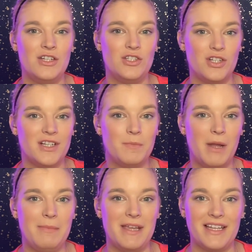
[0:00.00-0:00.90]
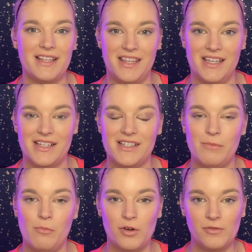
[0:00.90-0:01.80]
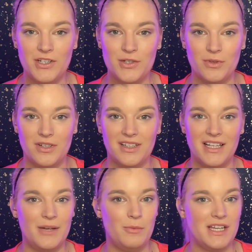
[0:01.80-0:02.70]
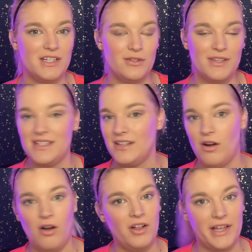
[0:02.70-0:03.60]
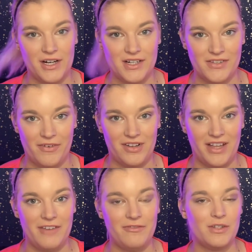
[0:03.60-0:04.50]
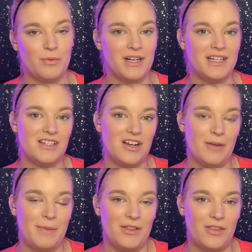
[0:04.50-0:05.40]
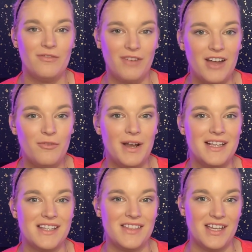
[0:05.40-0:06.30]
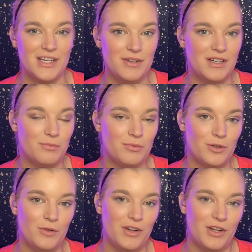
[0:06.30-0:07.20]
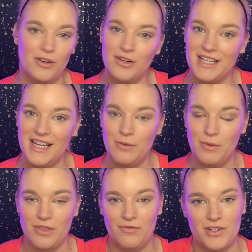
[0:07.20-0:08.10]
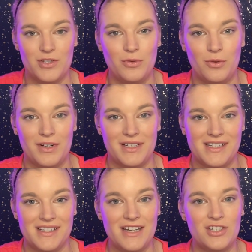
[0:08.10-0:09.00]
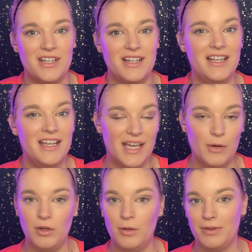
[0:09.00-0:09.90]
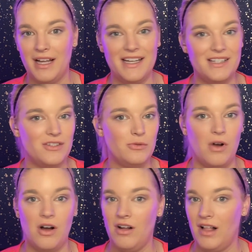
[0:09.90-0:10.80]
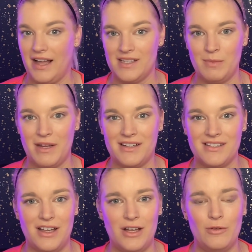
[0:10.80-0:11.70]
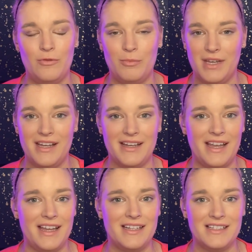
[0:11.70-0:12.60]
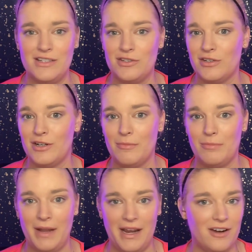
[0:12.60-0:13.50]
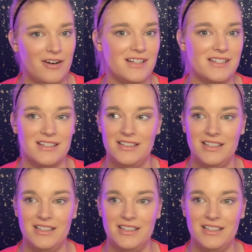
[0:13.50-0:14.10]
just by making things more visual. And we can do this in all areas of our life. So we're going to talk about the 5 ways that you can improve your day with visual organization, and we'll apply it to all aspects of being a teacher, parent,